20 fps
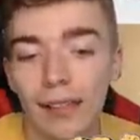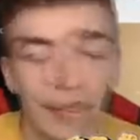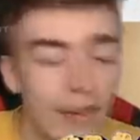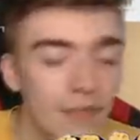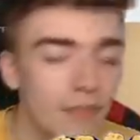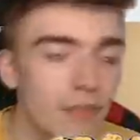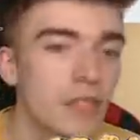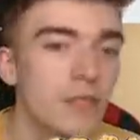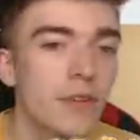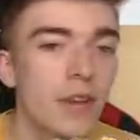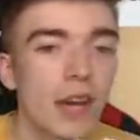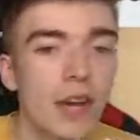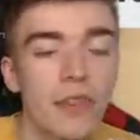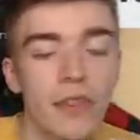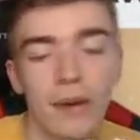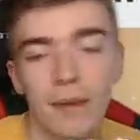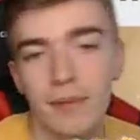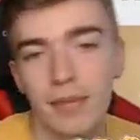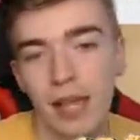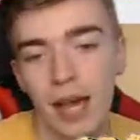give this video a
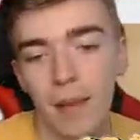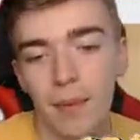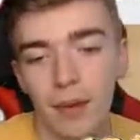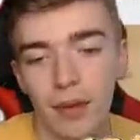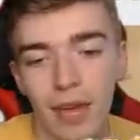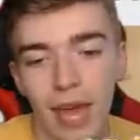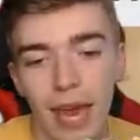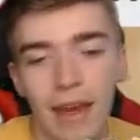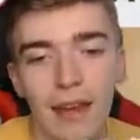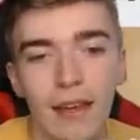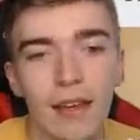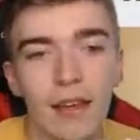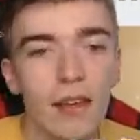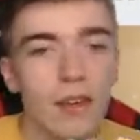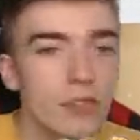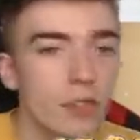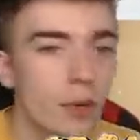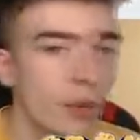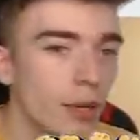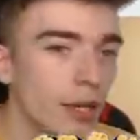thumbs up, okay?
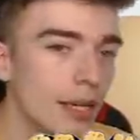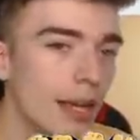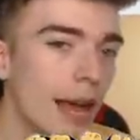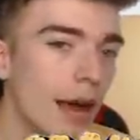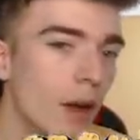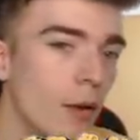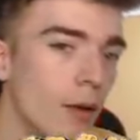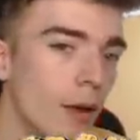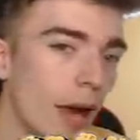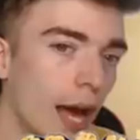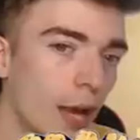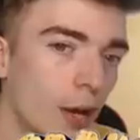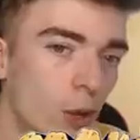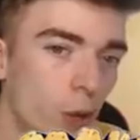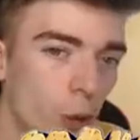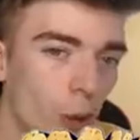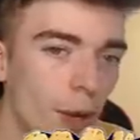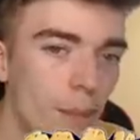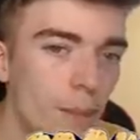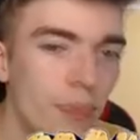So we're going to now
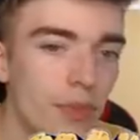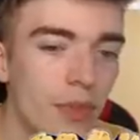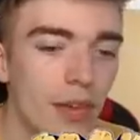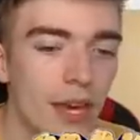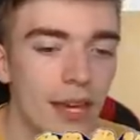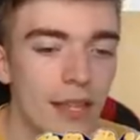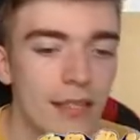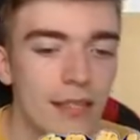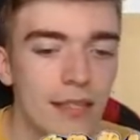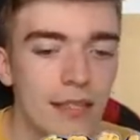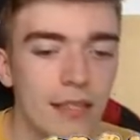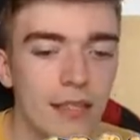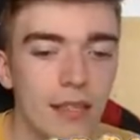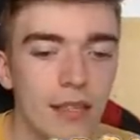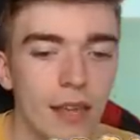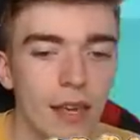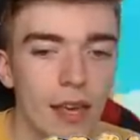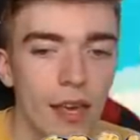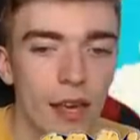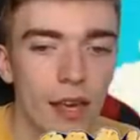equip this,
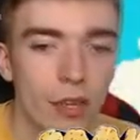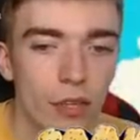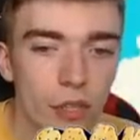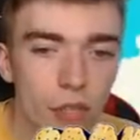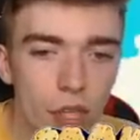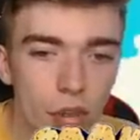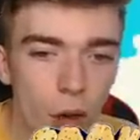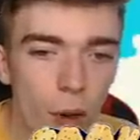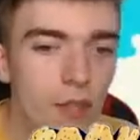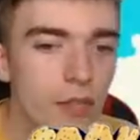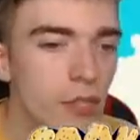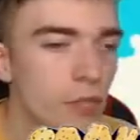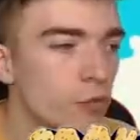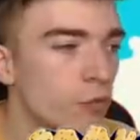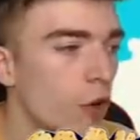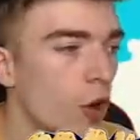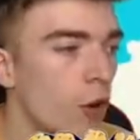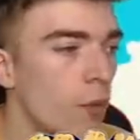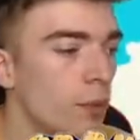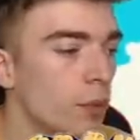go into
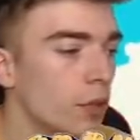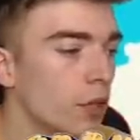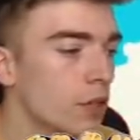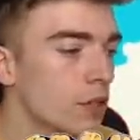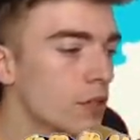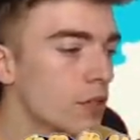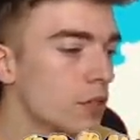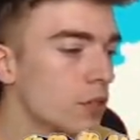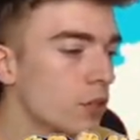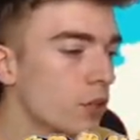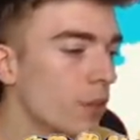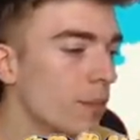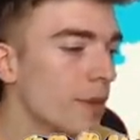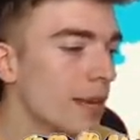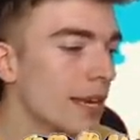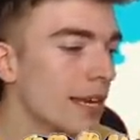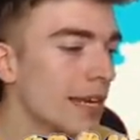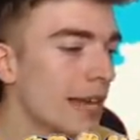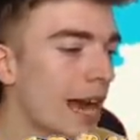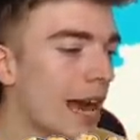Roblox, Adopt Me